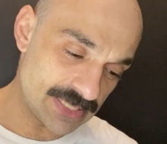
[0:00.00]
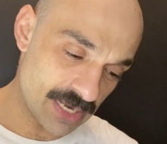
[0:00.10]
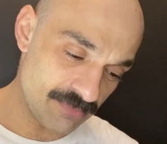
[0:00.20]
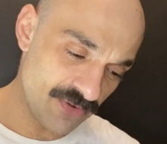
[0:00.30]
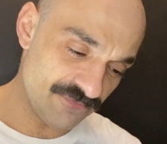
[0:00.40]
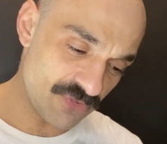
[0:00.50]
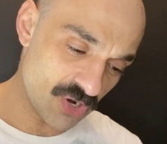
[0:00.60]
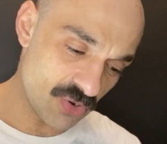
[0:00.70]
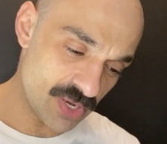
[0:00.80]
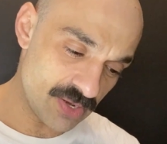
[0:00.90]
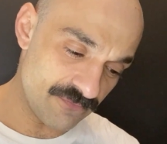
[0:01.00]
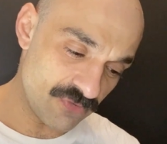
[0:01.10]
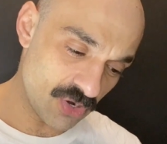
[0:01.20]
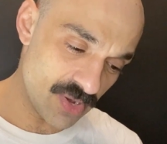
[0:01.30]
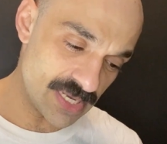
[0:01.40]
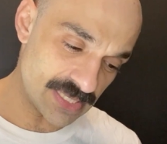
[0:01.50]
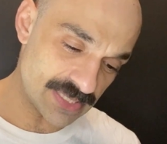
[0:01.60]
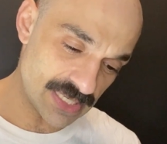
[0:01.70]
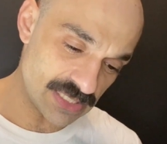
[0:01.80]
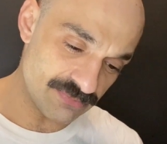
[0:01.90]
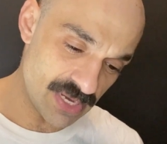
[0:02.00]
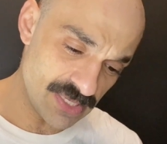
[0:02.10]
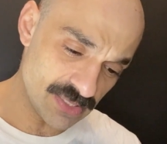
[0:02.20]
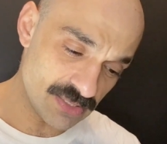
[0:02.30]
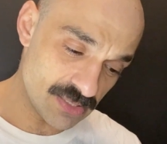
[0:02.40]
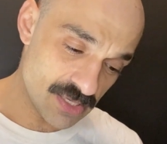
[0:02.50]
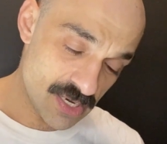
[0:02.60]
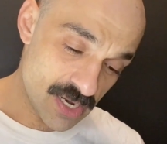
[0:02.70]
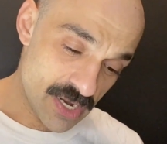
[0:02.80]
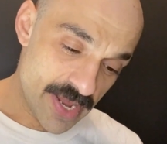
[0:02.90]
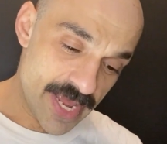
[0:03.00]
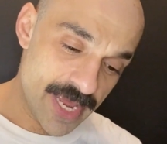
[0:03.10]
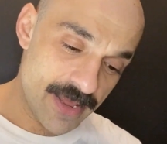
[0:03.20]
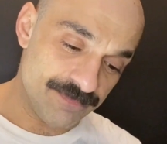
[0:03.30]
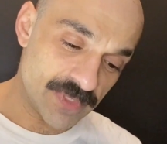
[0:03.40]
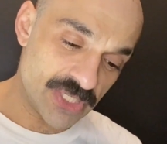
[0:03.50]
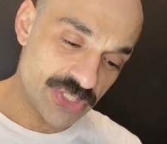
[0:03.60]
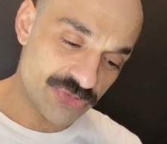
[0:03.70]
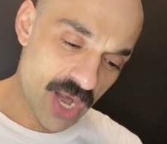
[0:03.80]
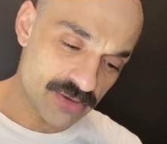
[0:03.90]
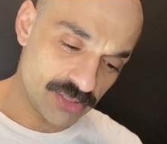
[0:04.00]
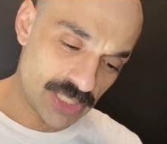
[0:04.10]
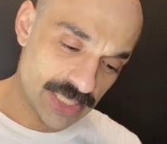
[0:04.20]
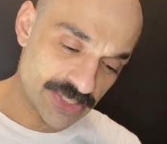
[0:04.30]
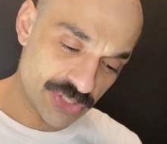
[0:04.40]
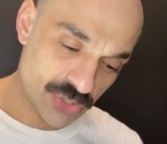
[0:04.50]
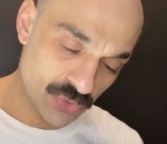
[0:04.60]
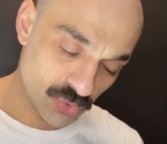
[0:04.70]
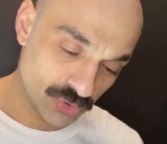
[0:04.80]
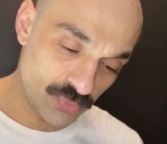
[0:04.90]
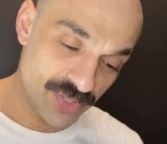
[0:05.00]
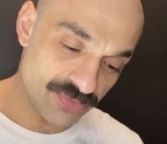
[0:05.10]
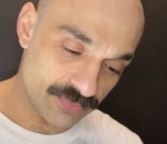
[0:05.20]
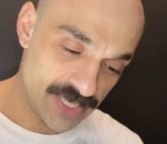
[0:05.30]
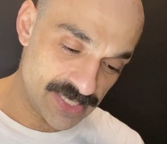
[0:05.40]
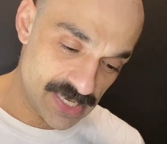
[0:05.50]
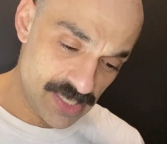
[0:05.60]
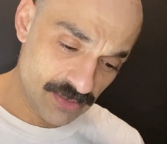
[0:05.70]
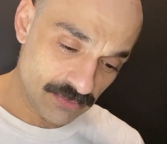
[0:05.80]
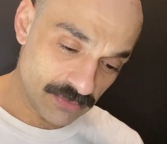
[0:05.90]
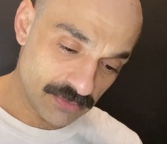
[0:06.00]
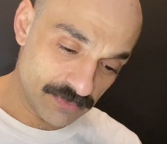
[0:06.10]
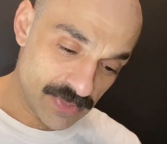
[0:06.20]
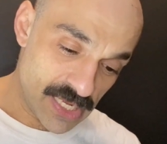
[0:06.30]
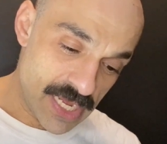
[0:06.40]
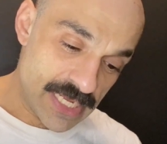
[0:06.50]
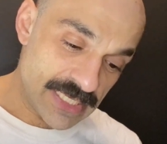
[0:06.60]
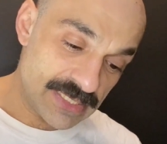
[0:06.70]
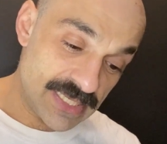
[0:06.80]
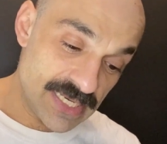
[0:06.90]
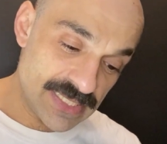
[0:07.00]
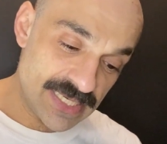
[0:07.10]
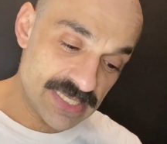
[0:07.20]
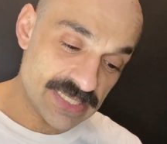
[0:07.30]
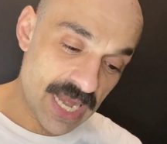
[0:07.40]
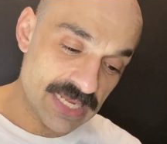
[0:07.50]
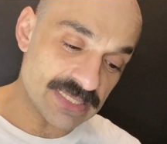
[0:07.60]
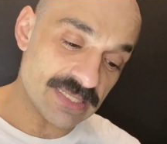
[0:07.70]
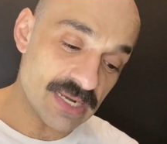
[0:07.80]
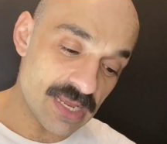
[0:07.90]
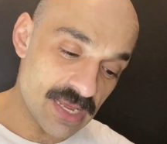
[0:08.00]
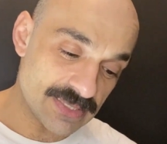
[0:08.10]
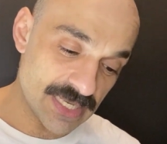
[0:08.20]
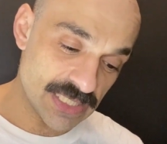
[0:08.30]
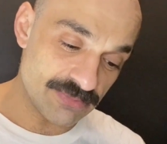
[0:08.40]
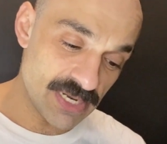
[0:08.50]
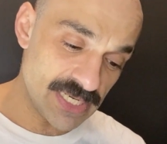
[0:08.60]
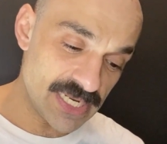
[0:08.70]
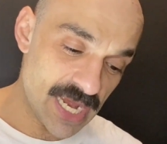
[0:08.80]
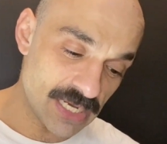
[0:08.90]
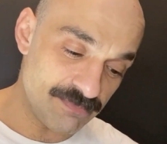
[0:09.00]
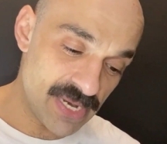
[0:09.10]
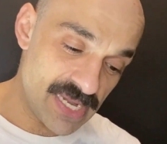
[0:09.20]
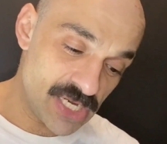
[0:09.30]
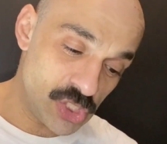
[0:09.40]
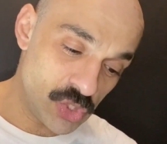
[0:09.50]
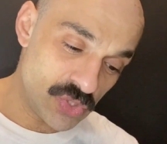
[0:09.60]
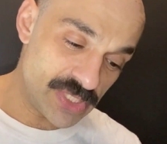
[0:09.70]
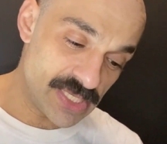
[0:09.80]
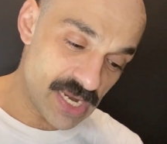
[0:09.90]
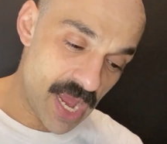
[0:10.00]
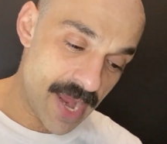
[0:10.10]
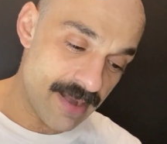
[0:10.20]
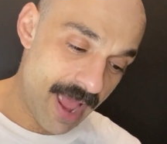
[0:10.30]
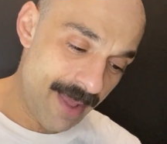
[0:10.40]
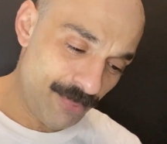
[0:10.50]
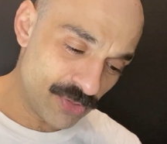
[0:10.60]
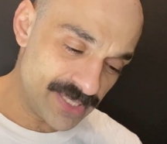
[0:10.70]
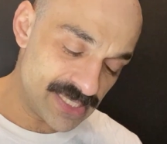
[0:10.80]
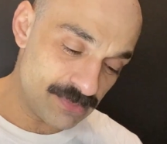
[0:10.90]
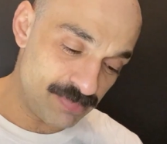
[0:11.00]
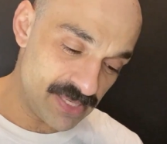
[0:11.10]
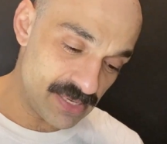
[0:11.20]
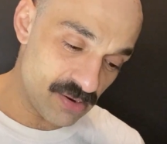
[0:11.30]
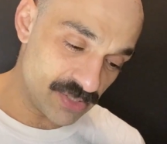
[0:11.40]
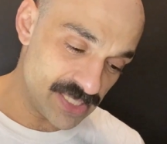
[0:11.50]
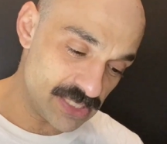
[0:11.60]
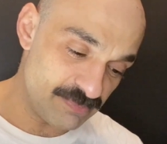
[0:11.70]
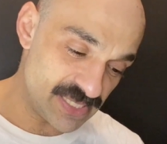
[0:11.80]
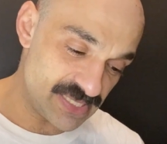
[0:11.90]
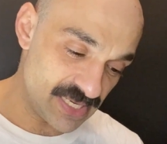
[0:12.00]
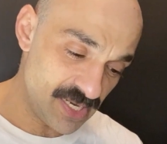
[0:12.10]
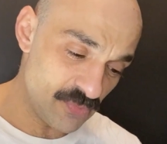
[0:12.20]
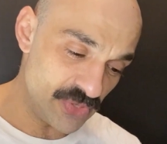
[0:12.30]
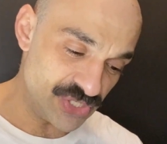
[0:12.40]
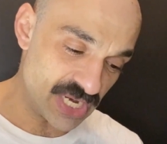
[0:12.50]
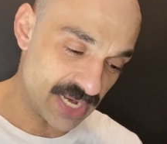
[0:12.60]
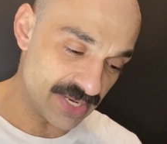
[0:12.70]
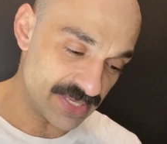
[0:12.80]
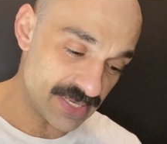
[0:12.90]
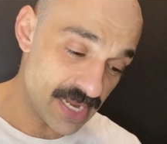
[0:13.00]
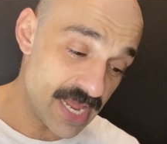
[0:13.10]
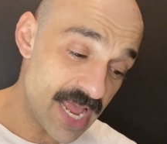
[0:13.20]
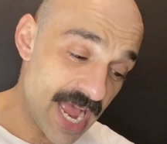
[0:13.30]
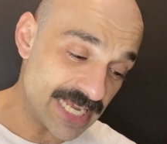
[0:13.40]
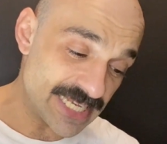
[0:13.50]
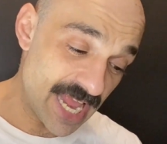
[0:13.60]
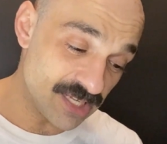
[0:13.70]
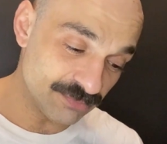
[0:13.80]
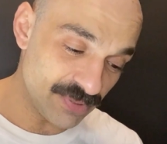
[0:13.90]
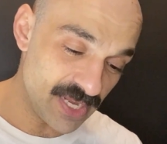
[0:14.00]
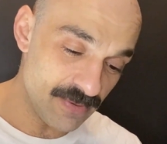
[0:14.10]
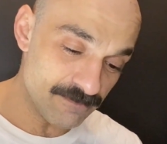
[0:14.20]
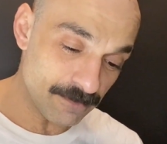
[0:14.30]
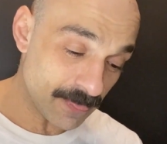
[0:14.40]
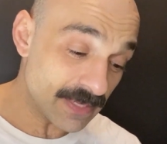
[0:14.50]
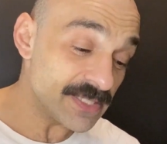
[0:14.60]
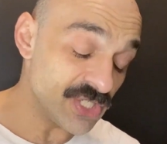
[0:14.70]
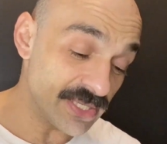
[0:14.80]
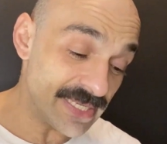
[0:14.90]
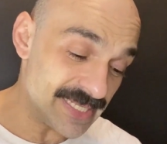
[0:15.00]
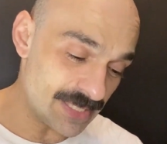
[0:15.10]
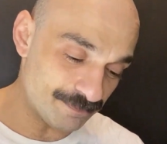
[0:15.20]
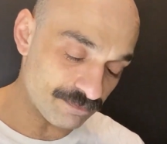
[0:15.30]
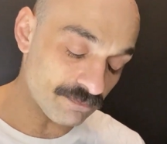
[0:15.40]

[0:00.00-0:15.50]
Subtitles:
summer following assessment. Struggle at school with reading. Since his last assessment, he had been using an app on his PC, which has helped him. He